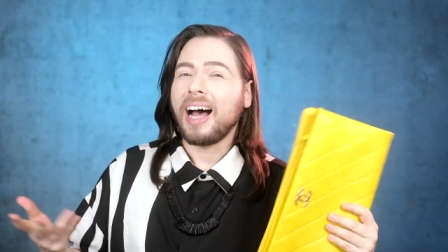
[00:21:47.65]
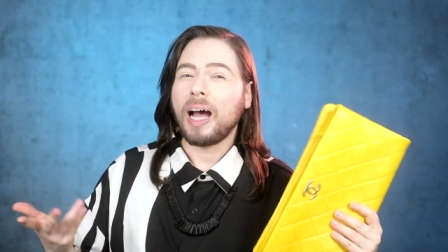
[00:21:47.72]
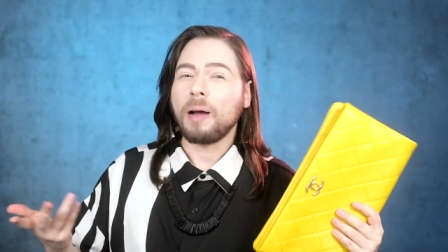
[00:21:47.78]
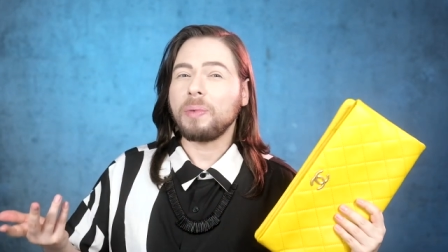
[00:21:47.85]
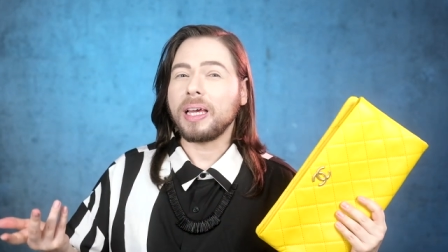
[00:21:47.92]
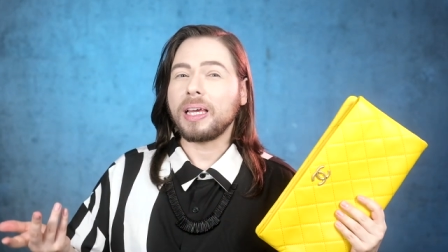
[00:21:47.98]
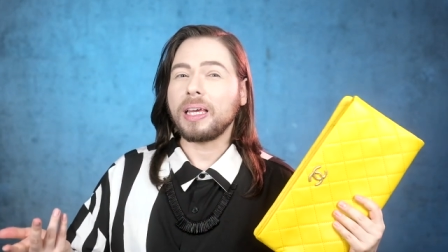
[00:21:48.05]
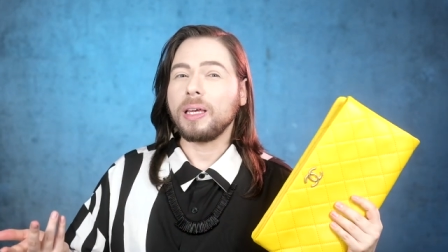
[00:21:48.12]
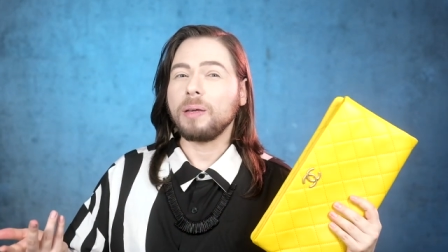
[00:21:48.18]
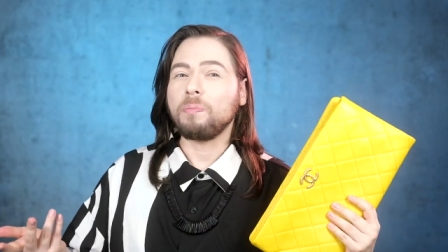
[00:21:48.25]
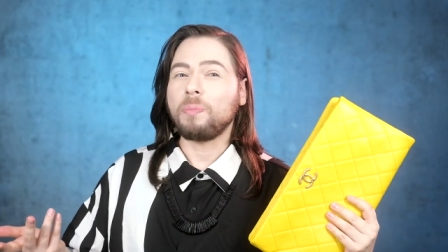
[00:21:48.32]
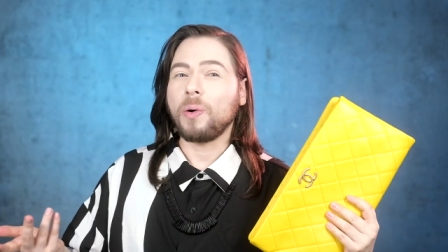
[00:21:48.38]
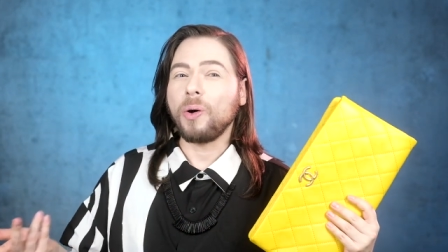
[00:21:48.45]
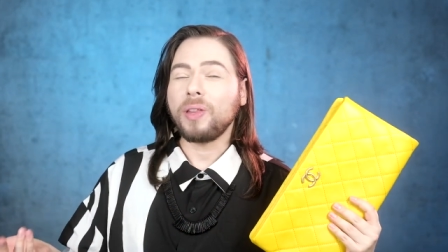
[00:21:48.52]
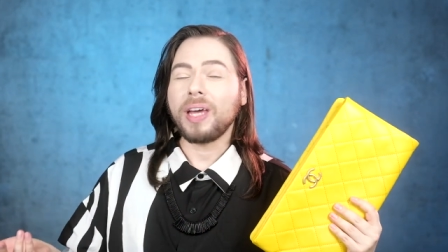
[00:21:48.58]
I'm like,
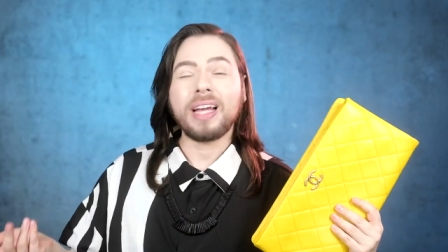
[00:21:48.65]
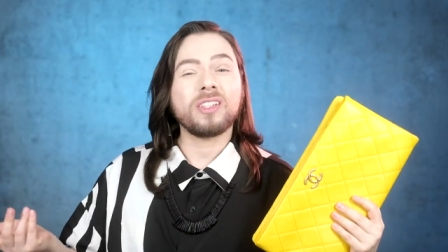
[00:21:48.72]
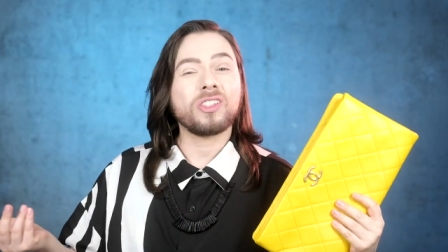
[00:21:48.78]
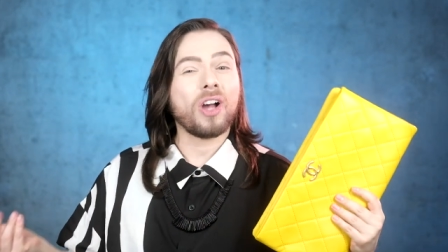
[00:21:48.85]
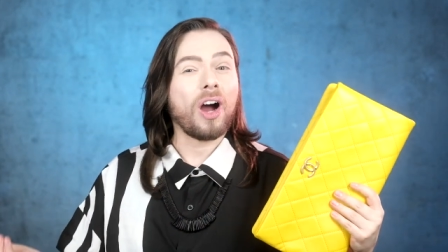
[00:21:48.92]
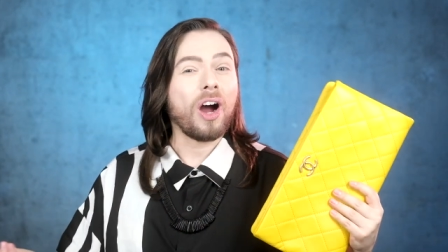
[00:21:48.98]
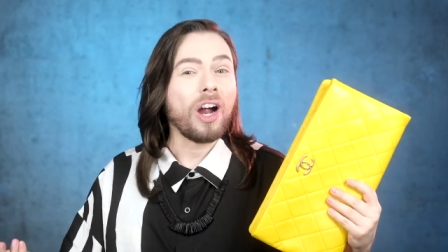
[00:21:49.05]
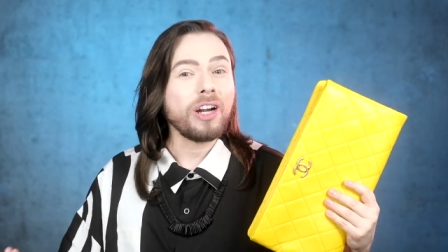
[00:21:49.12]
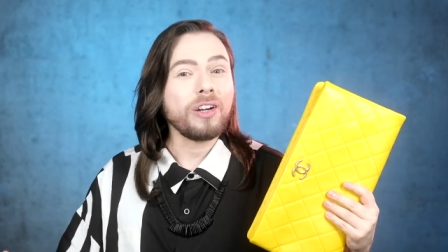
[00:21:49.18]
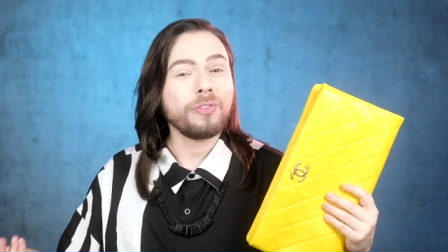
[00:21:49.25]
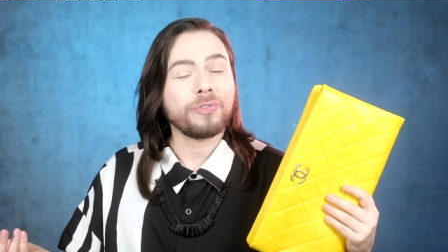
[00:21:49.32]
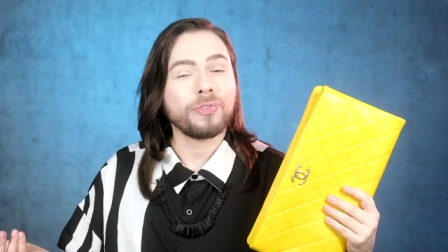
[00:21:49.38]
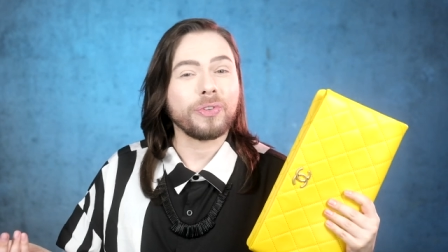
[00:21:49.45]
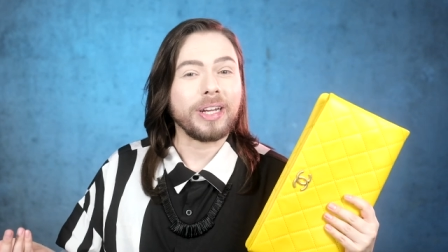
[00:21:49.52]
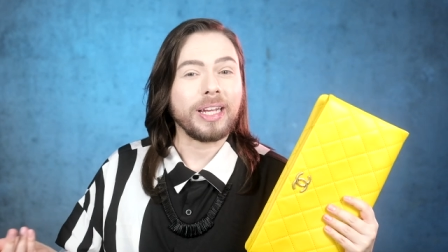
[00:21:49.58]
both hands are
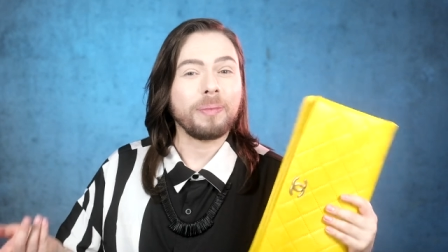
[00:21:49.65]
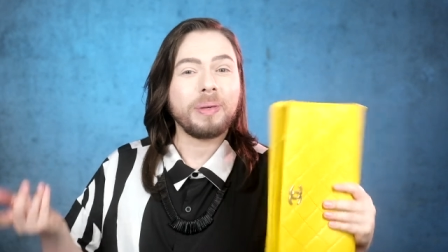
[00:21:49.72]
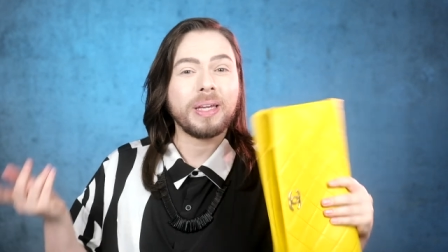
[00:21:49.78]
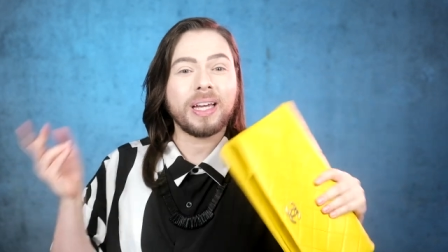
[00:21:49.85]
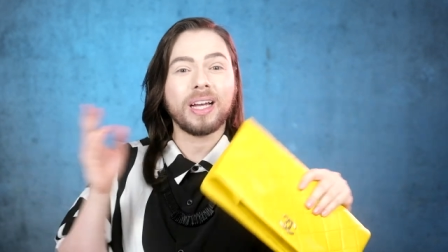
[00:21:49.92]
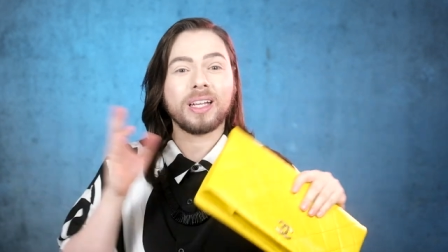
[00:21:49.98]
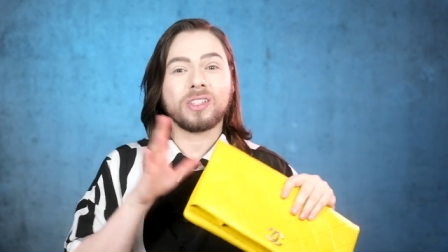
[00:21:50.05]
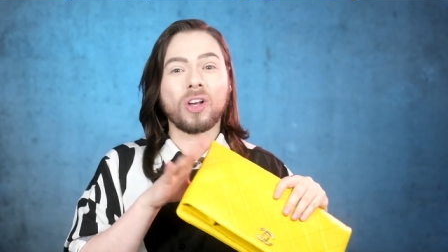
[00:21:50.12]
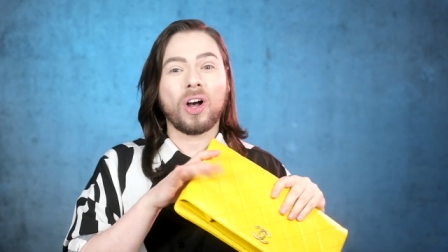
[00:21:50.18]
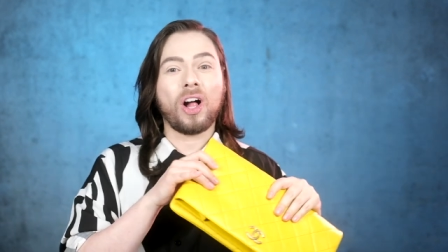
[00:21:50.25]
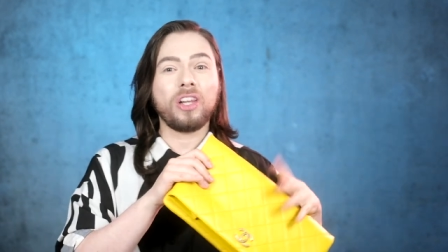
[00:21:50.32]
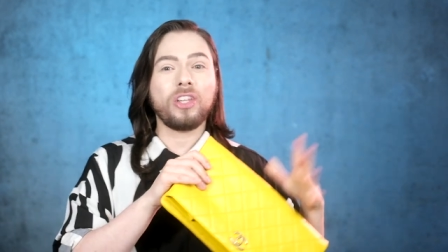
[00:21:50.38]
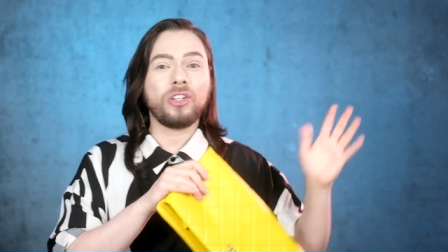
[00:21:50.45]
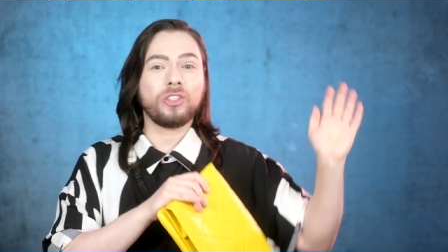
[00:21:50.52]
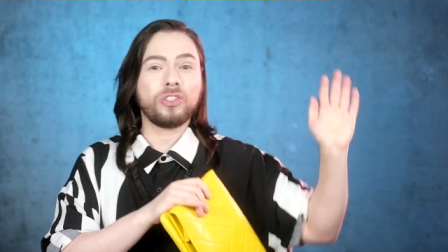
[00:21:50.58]
free because
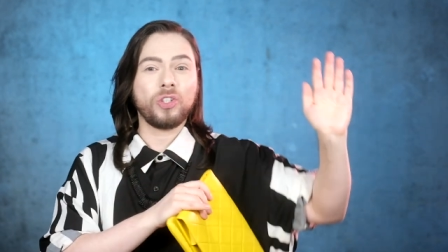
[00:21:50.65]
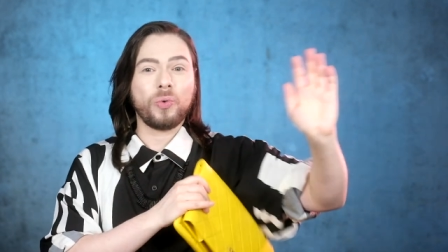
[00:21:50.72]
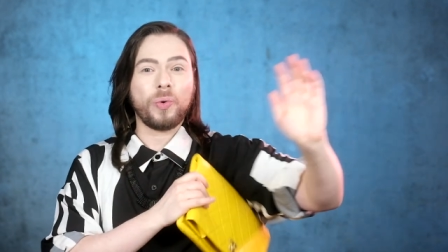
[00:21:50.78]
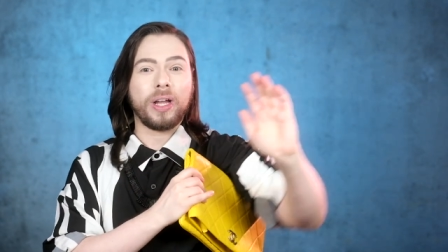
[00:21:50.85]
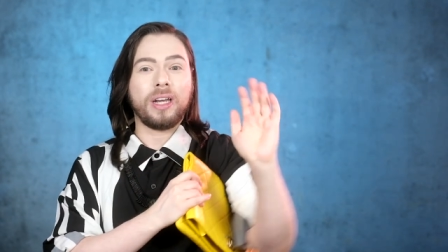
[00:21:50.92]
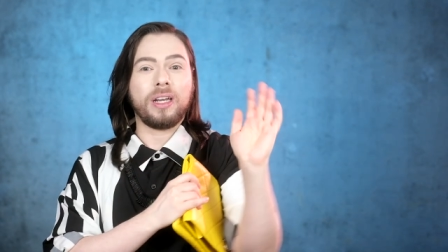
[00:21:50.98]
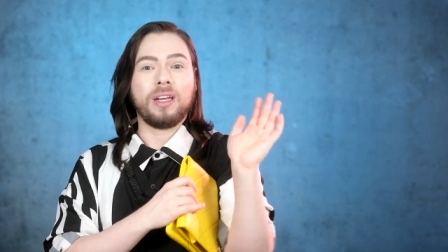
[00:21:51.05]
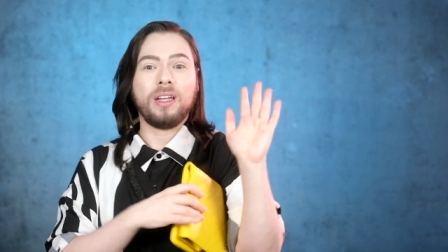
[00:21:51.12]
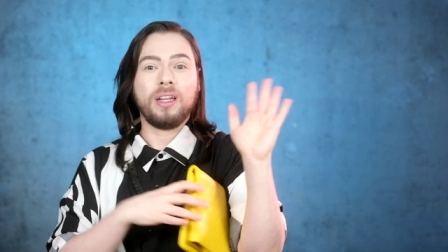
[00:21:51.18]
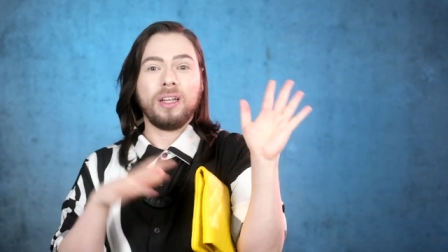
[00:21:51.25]
all you're doing